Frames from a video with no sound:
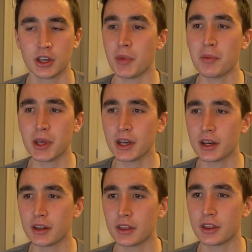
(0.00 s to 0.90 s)
Maybe,
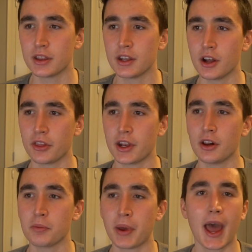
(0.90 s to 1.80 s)
they
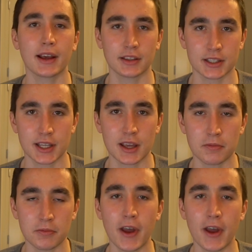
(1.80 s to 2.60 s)
don't pack the same